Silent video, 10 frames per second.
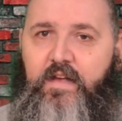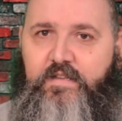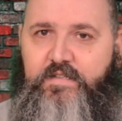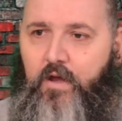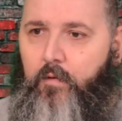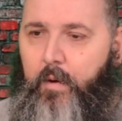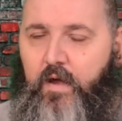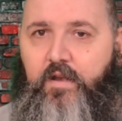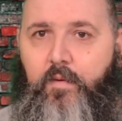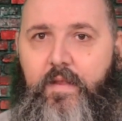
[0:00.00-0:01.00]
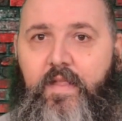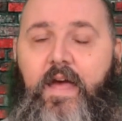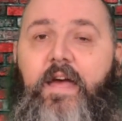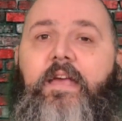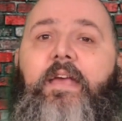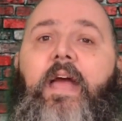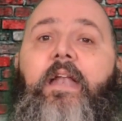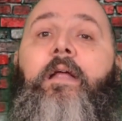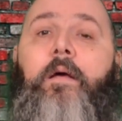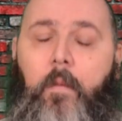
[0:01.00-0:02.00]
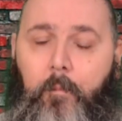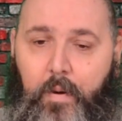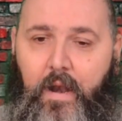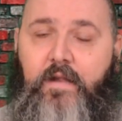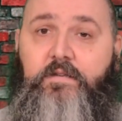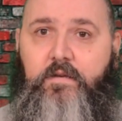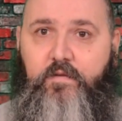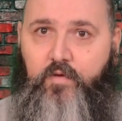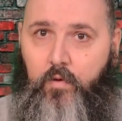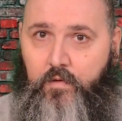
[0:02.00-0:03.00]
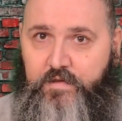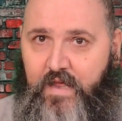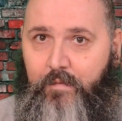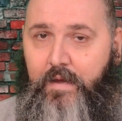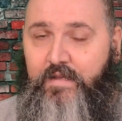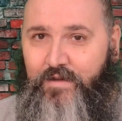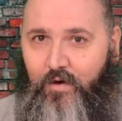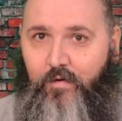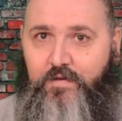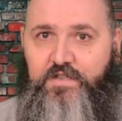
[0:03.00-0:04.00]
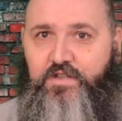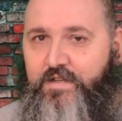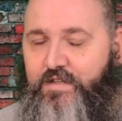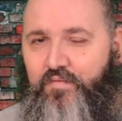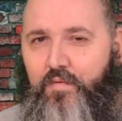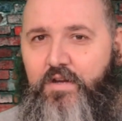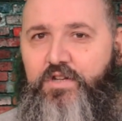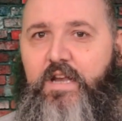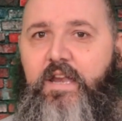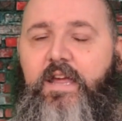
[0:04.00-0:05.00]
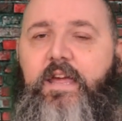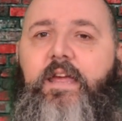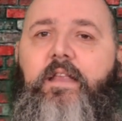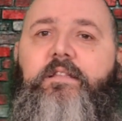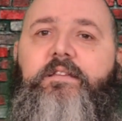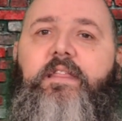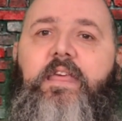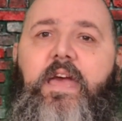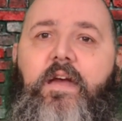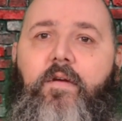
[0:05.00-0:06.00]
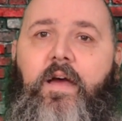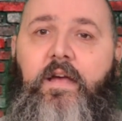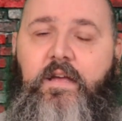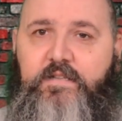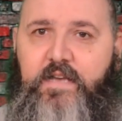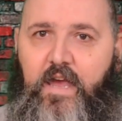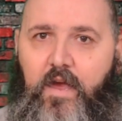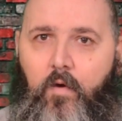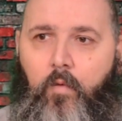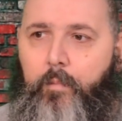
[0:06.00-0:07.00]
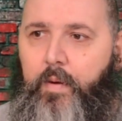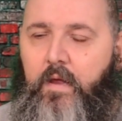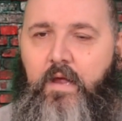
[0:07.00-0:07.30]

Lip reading: And so by doing that, again, blood, and of course, that means oxygen is rushing into the area to help